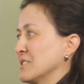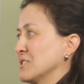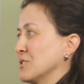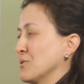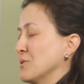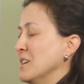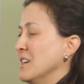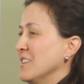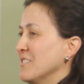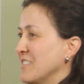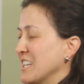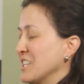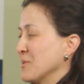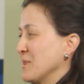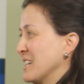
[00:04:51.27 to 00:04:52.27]
So
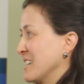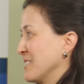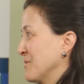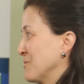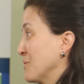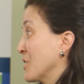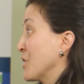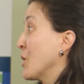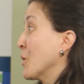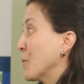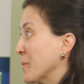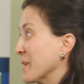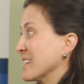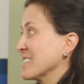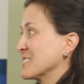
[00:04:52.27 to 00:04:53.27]
value added, we're
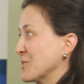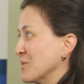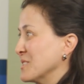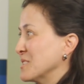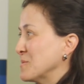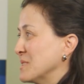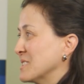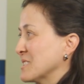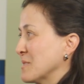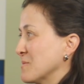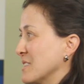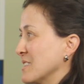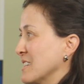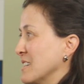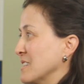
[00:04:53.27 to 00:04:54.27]
hoping, is going to be
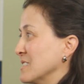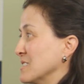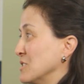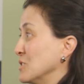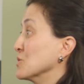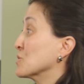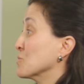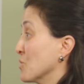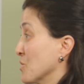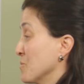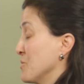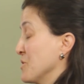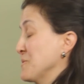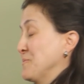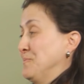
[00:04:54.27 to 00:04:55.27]
something that is used more and
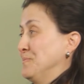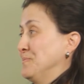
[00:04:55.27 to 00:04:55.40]
more.